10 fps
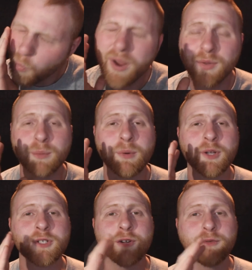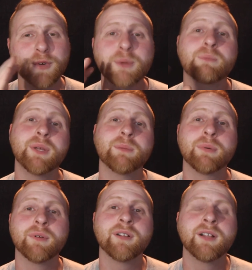way too much of good
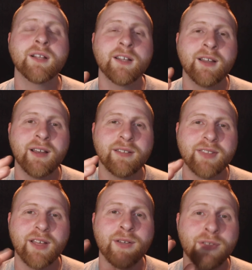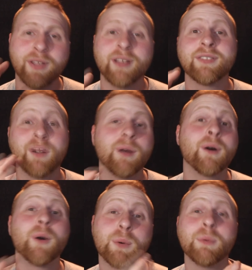people that think they're
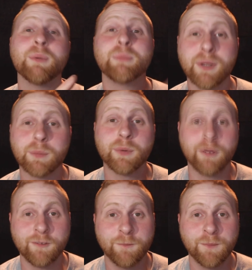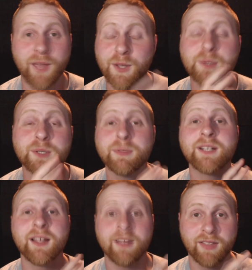horrible people. I used to
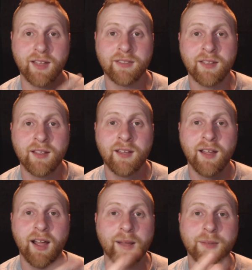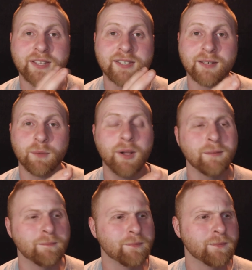be like that. I
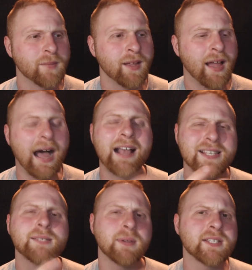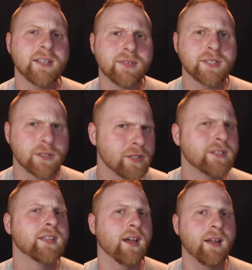see myself as a
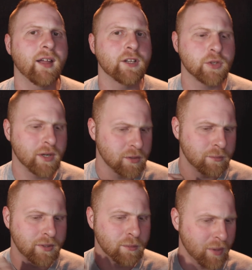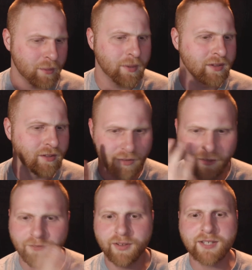good guy. I try to be the better man in
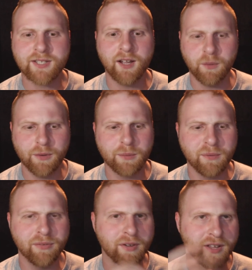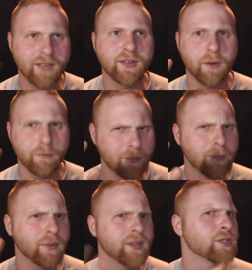conflicts. I try to be forgiving of
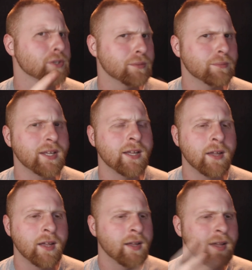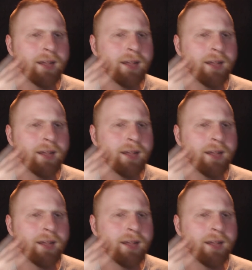people that shouldn't be.